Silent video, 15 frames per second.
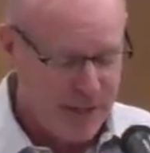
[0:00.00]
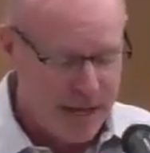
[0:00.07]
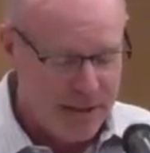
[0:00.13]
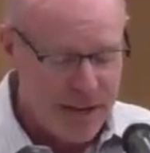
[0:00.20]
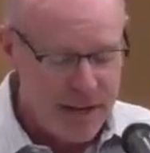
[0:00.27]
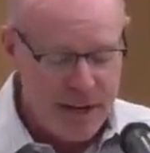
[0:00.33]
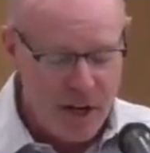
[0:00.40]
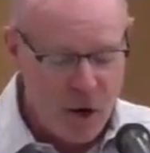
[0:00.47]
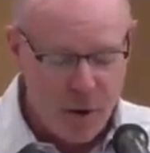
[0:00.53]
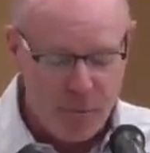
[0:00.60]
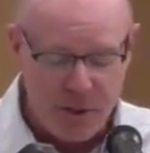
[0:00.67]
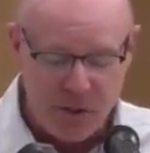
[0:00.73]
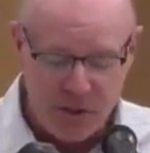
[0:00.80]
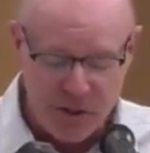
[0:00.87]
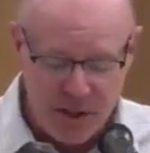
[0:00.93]
And then
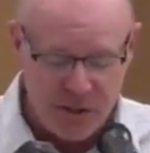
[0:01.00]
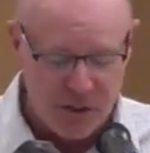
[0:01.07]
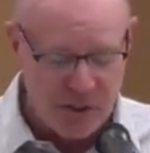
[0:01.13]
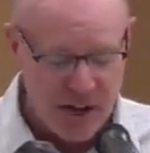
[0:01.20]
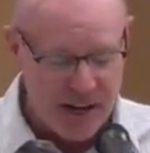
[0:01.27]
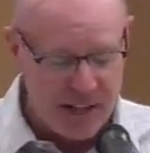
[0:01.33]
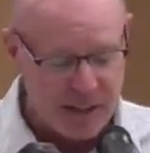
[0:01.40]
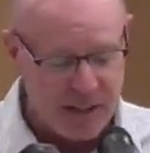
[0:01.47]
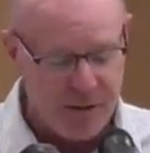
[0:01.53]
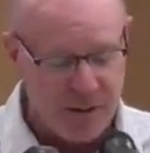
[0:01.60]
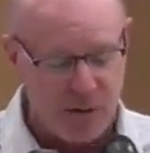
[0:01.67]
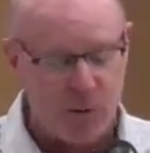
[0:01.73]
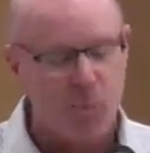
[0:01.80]
Naomi's sons die, leaving